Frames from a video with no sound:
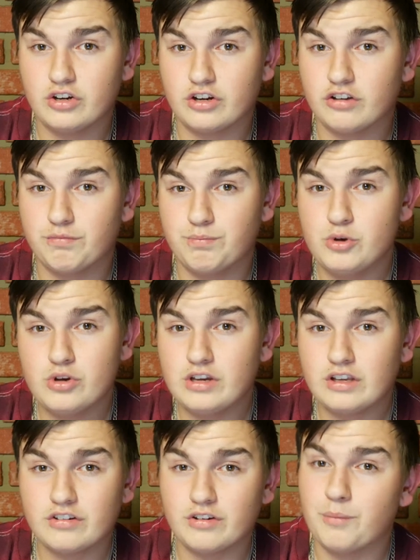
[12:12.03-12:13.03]
because you can
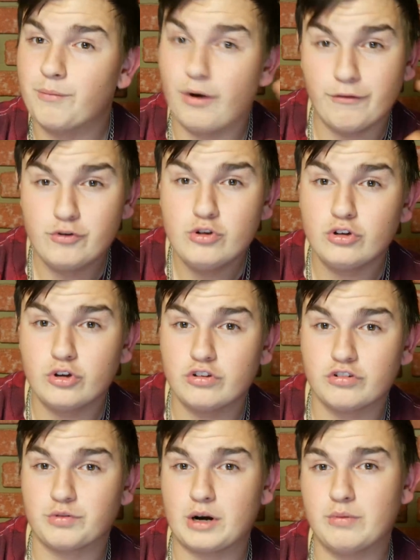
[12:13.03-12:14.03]
get a few loyal
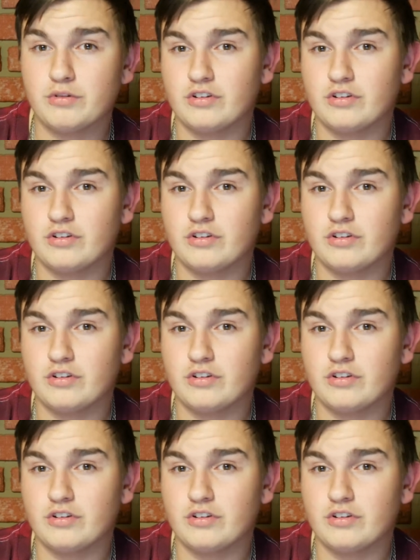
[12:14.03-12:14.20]
subscribers,